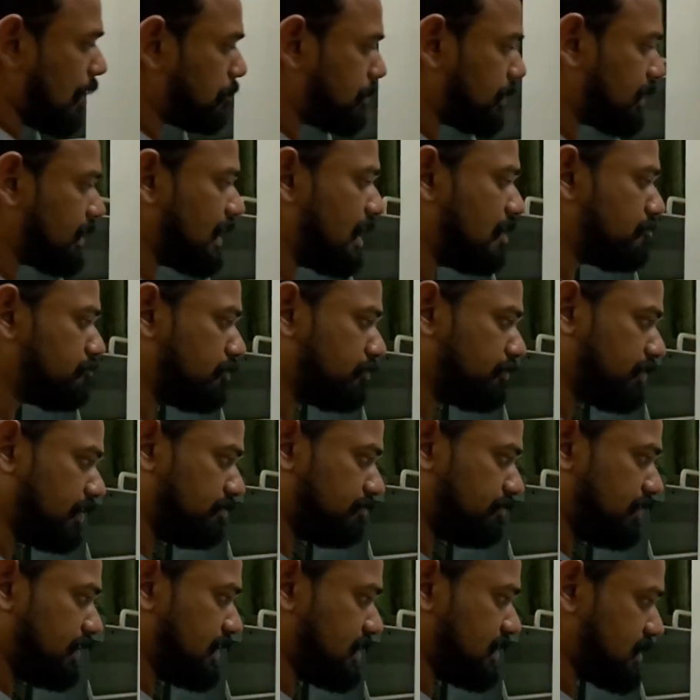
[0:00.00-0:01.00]
capital F of
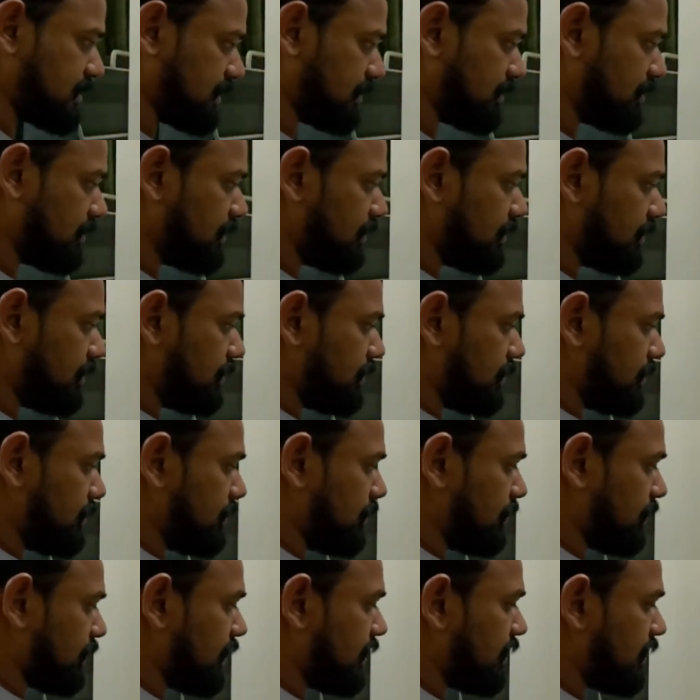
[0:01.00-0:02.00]
infinity,
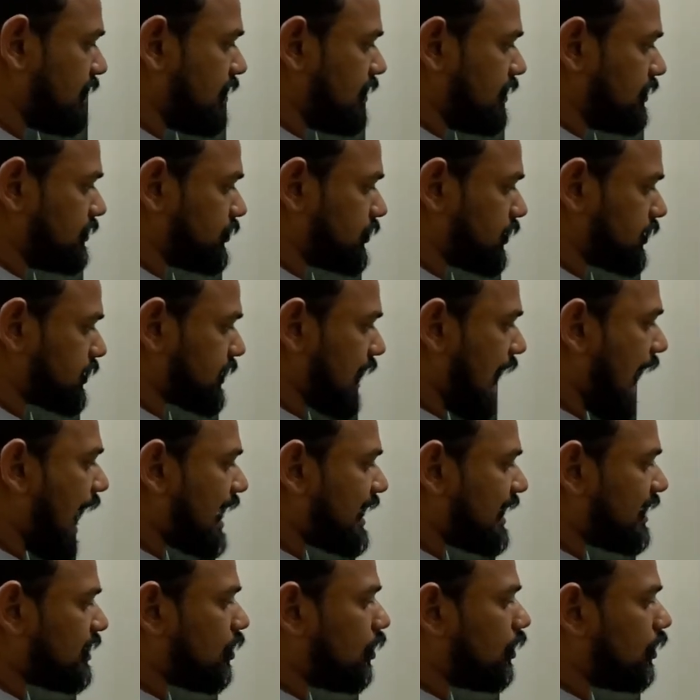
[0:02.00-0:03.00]
okay? Just
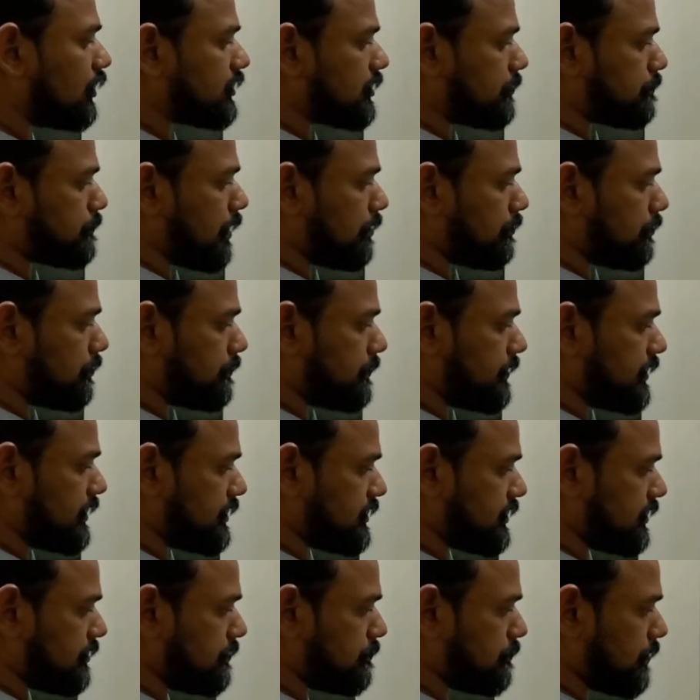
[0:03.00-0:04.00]
adding all the
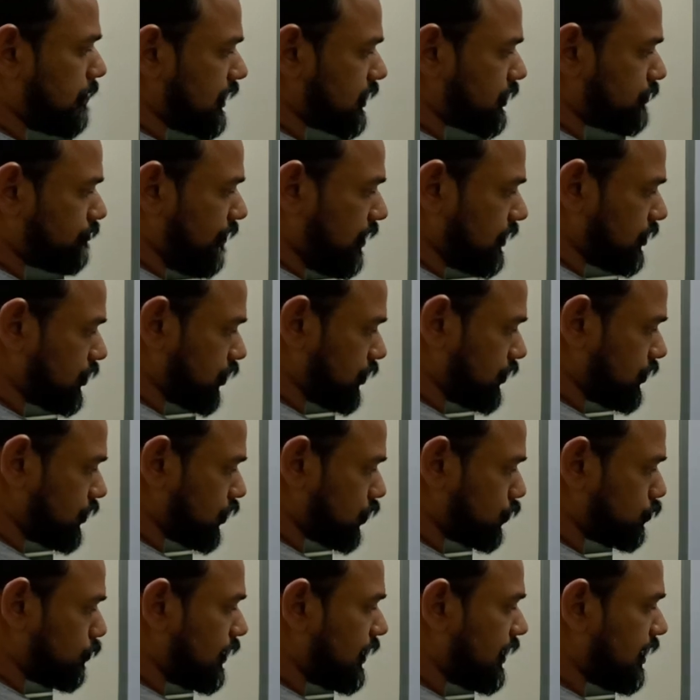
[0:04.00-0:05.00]
probability mass
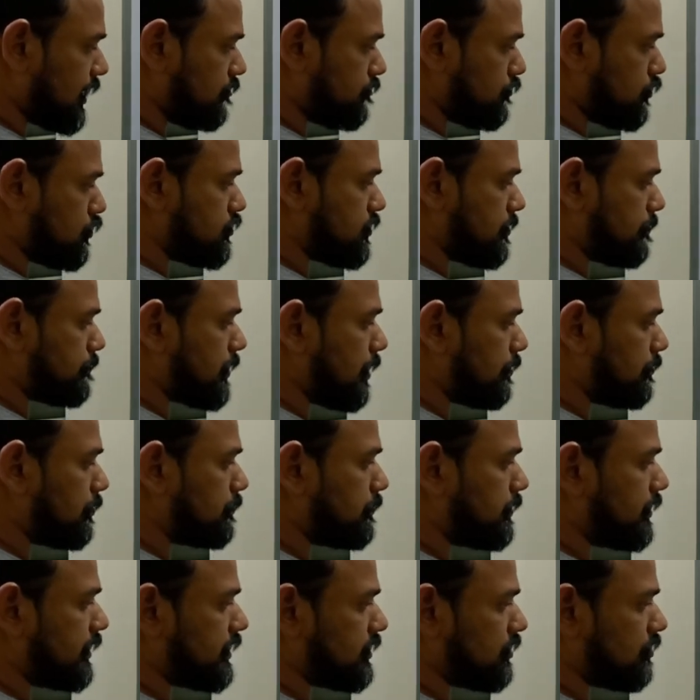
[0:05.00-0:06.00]
functions will give you the
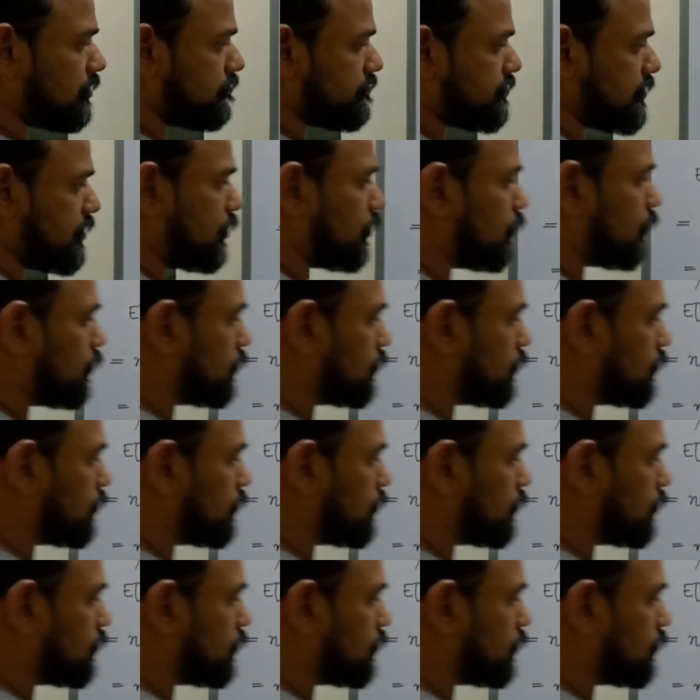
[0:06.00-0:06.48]
probability of the